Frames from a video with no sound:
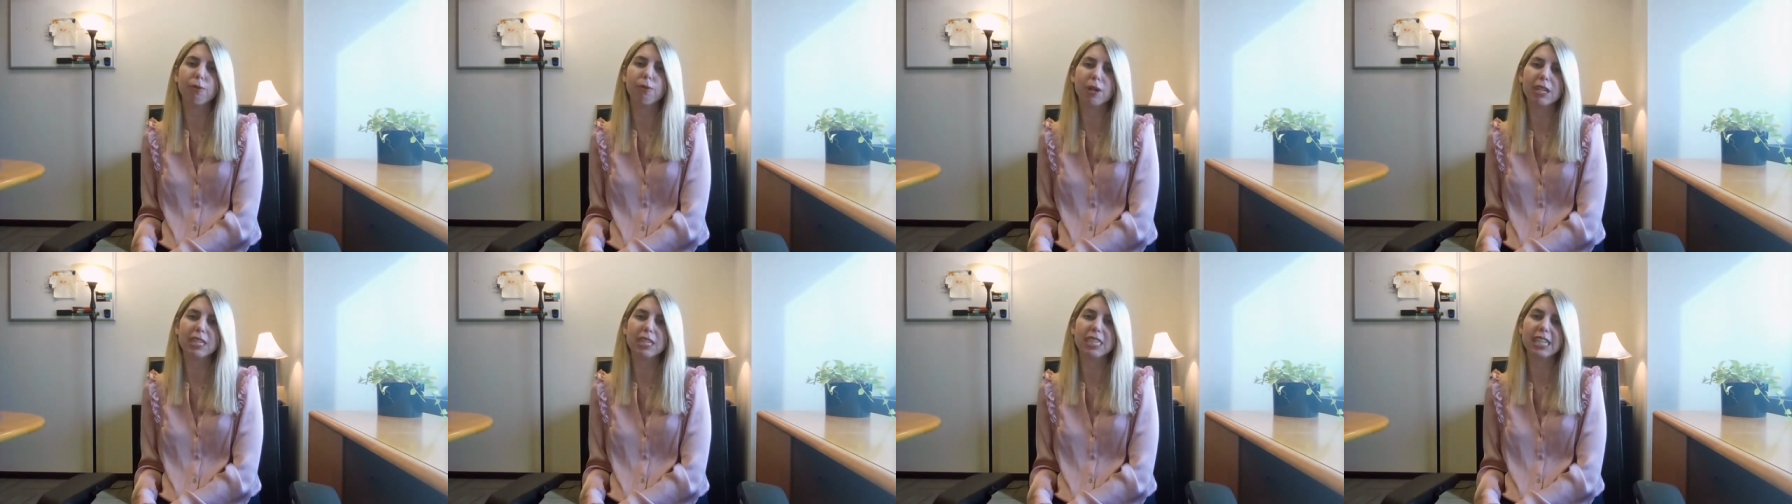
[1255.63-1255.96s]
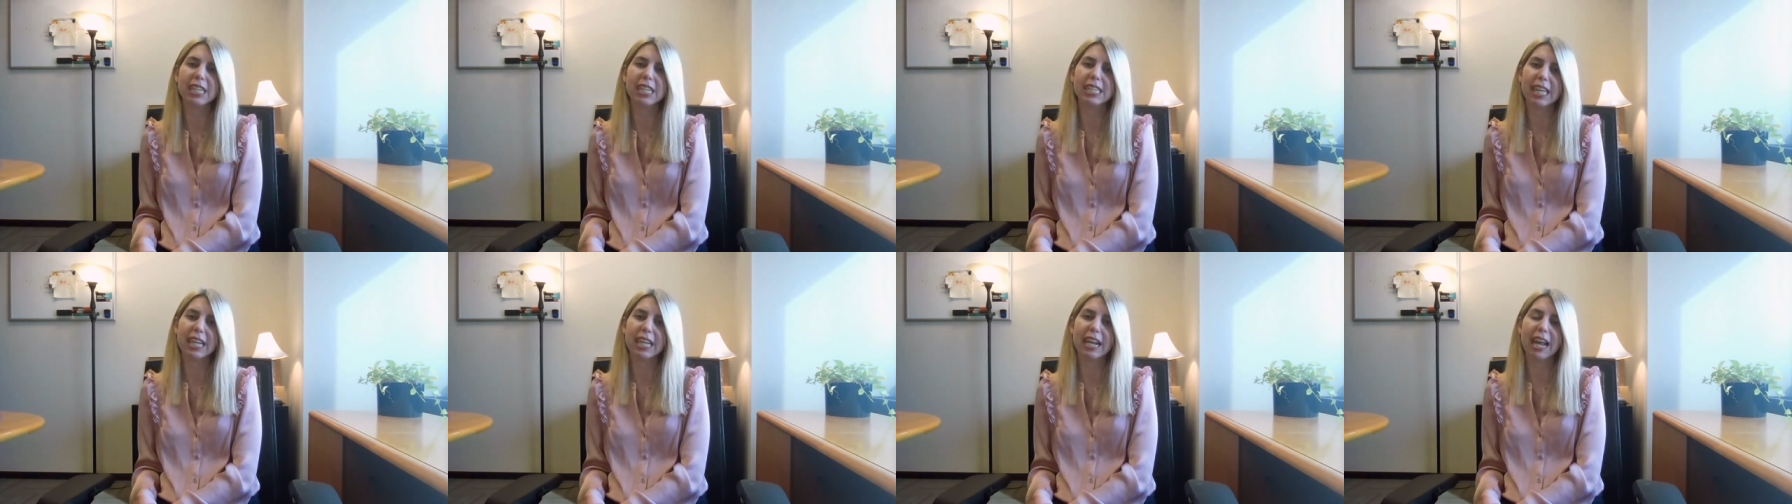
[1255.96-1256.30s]

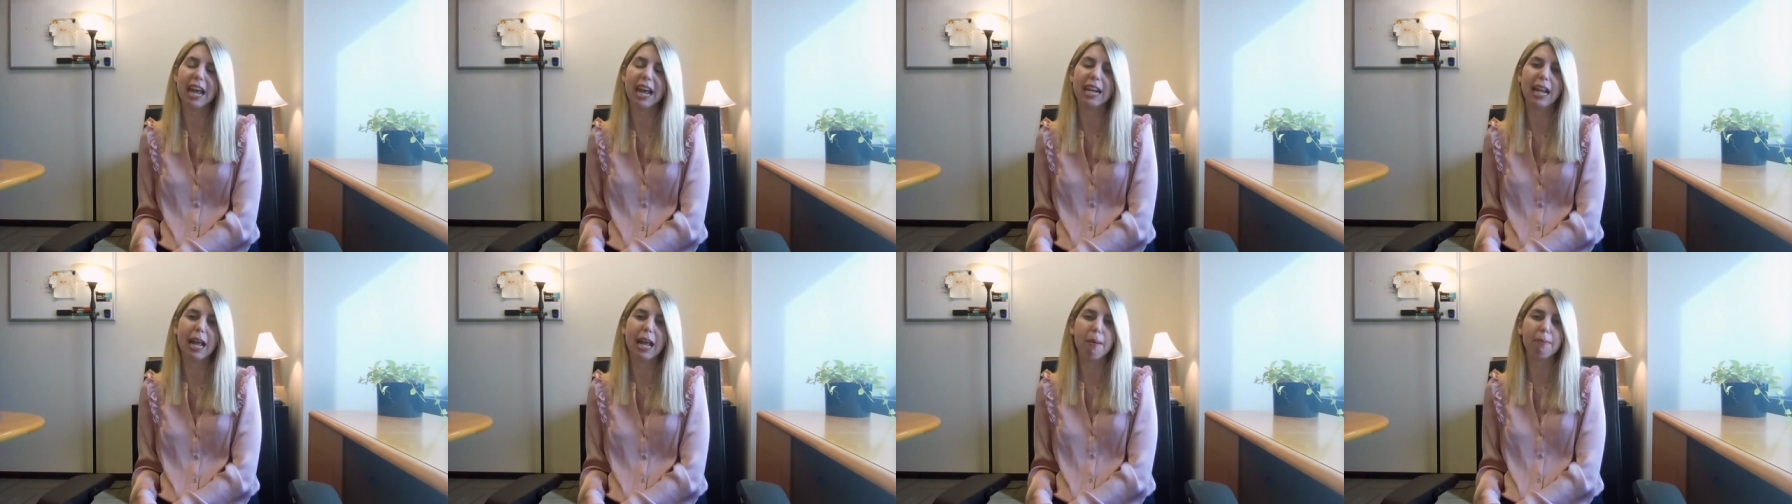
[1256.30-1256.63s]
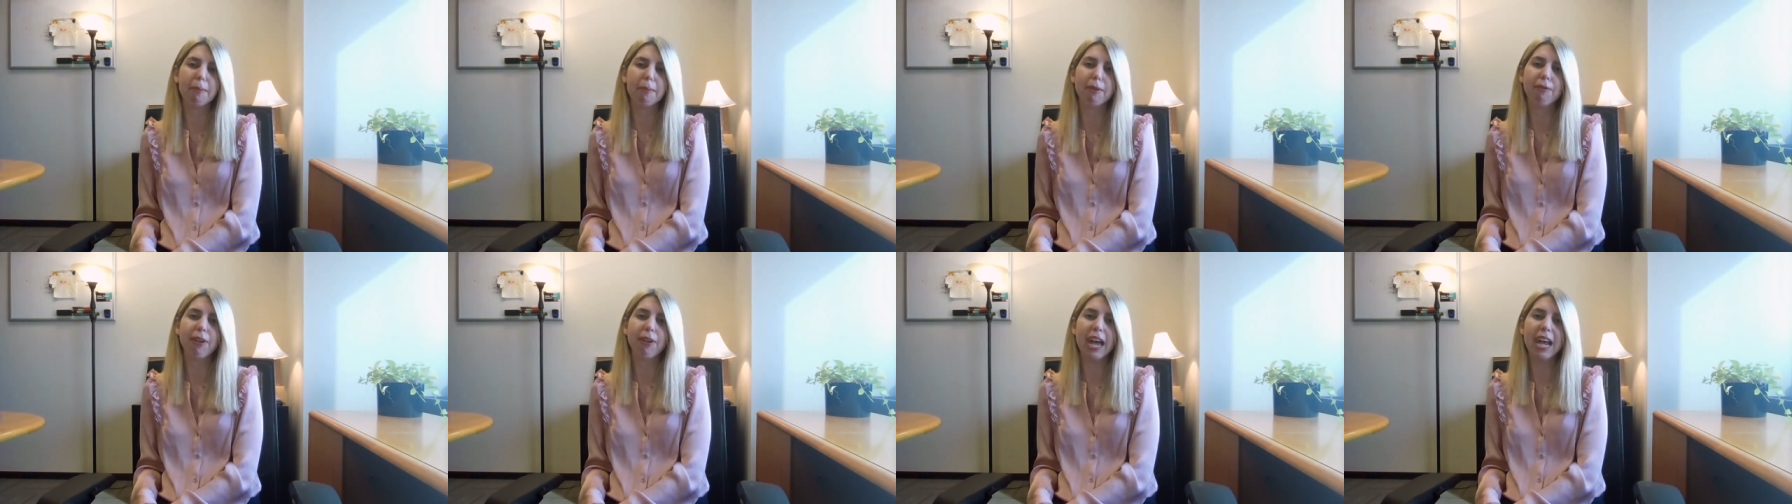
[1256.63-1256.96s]
voices and, and
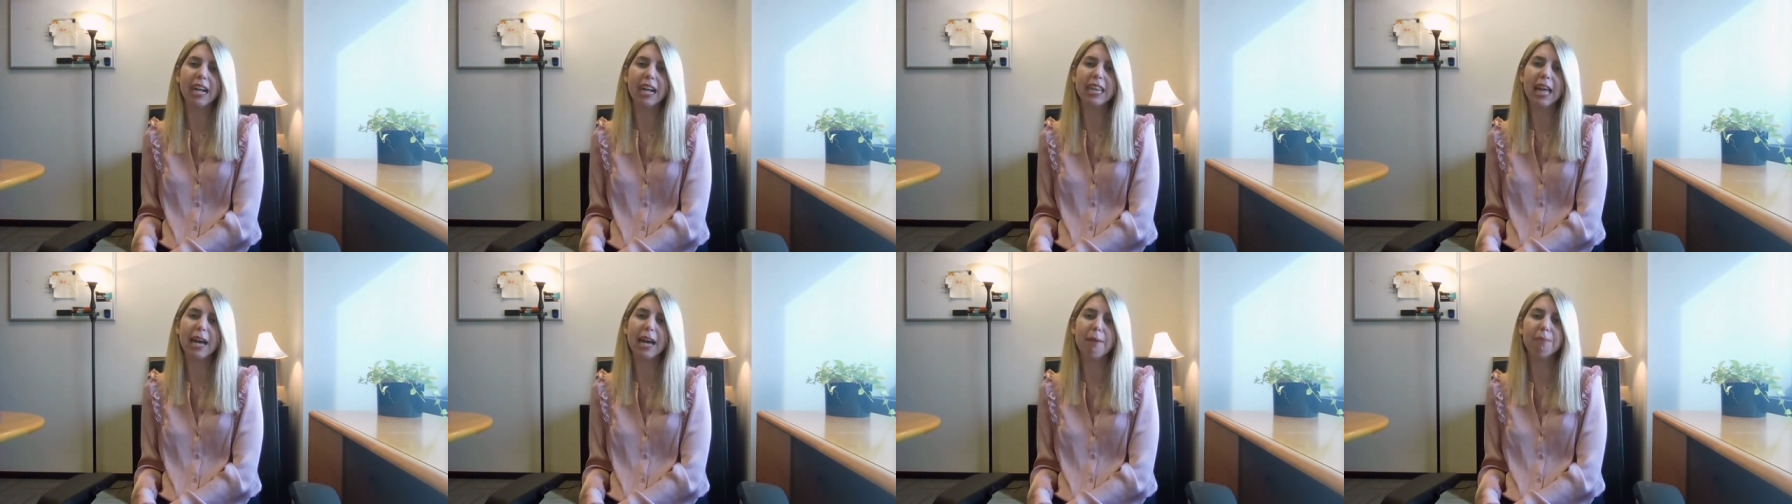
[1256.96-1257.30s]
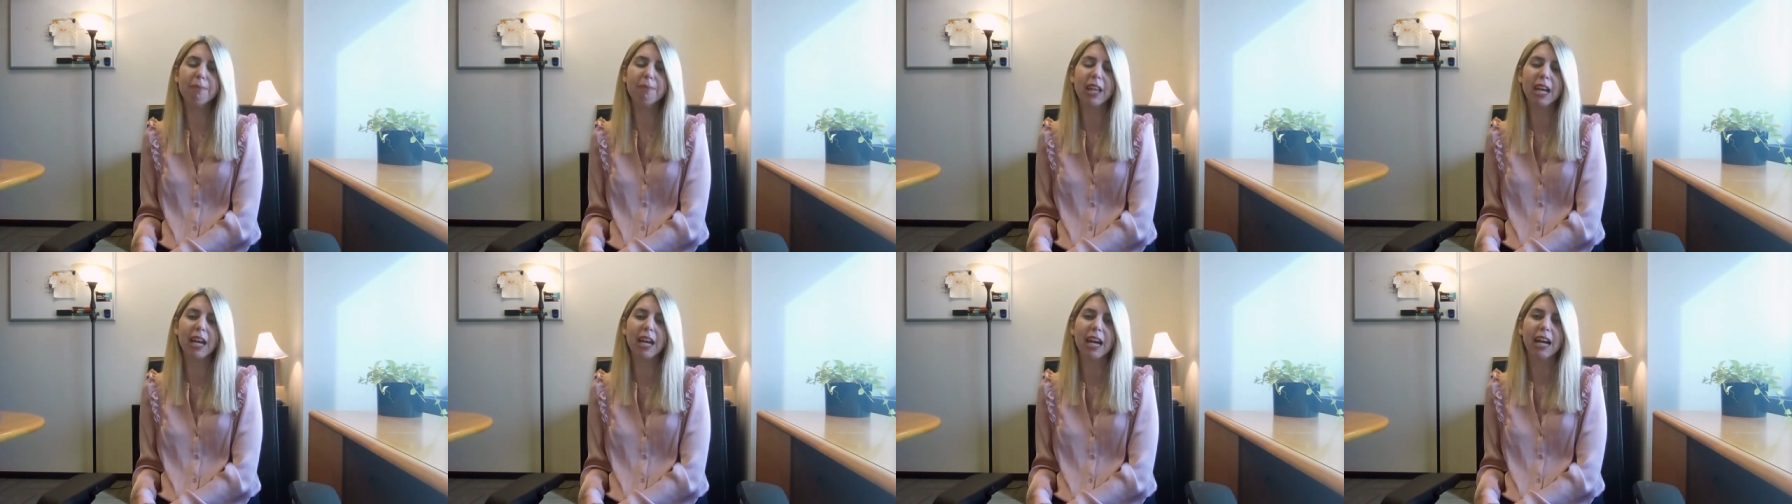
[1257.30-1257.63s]
amplifying
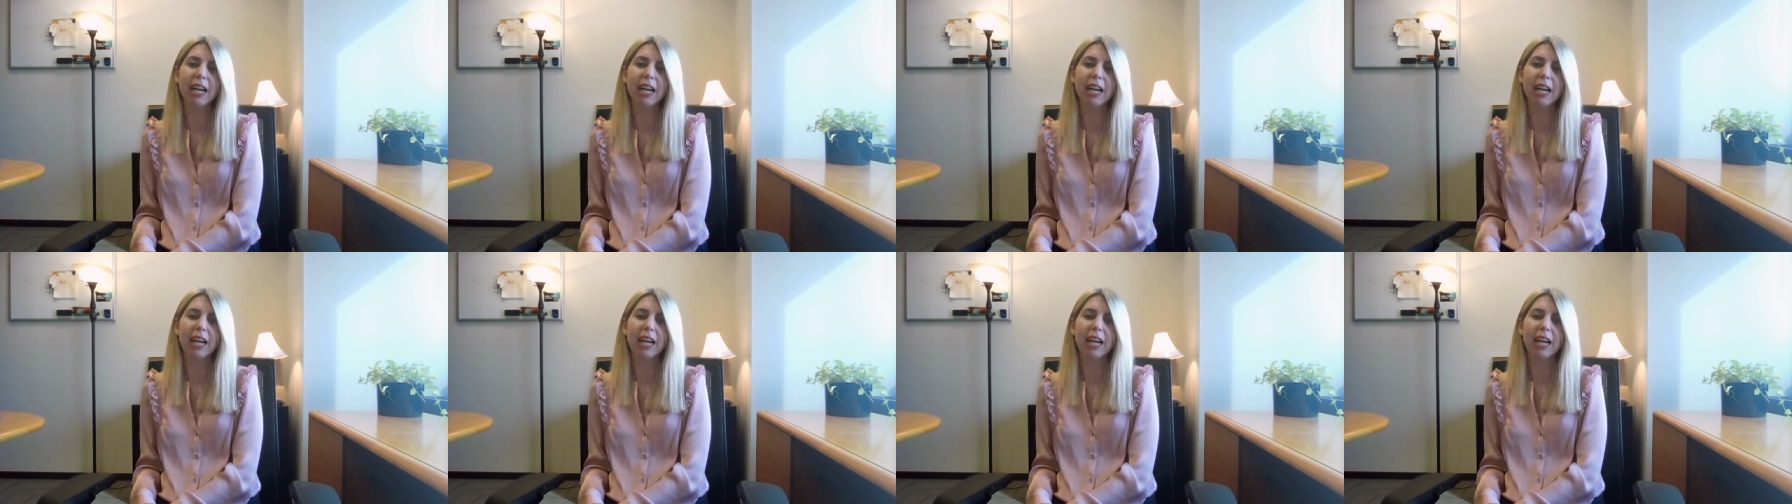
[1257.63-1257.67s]
them,